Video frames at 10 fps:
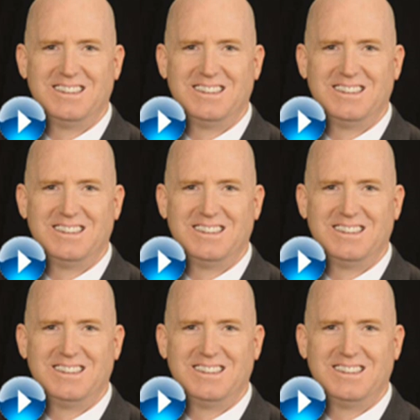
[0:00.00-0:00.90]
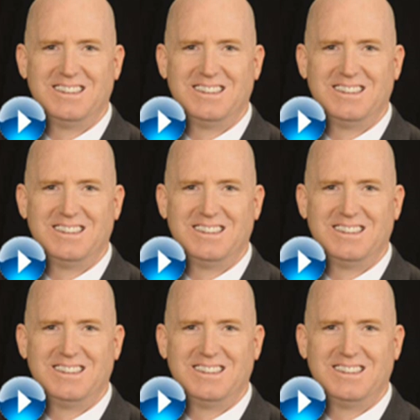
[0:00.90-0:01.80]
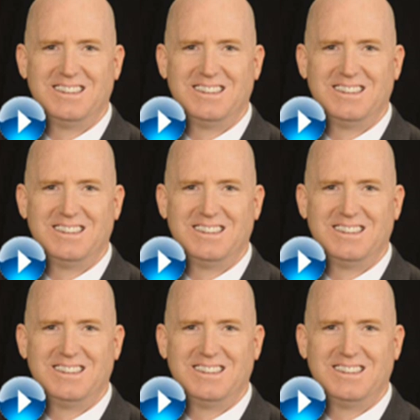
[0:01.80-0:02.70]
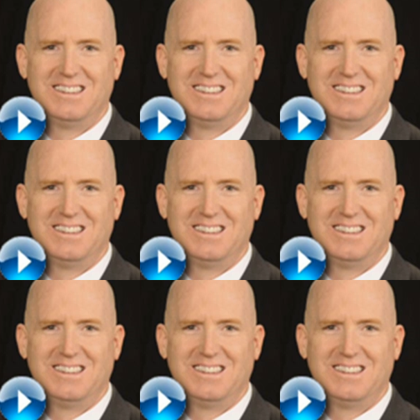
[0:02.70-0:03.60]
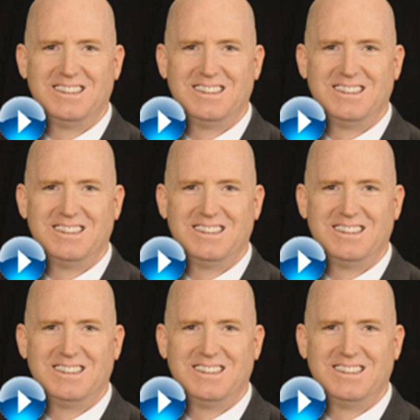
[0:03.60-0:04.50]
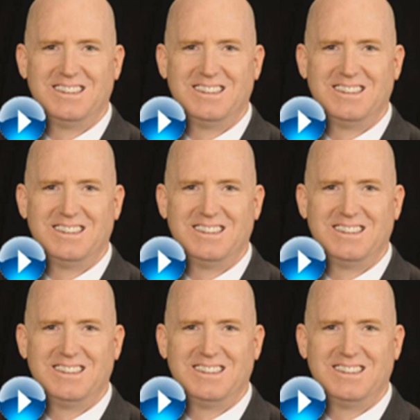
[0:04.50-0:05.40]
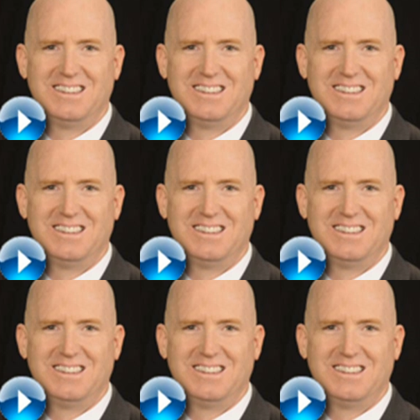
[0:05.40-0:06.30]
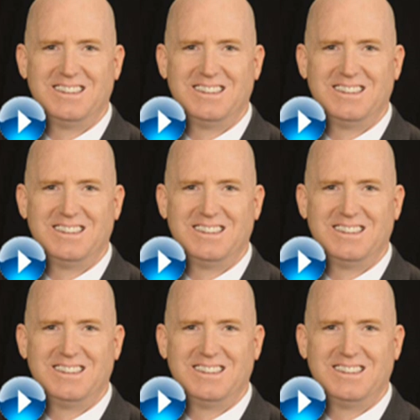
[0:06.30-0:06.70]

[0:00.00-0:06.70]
This is a still picture; no speech is visible.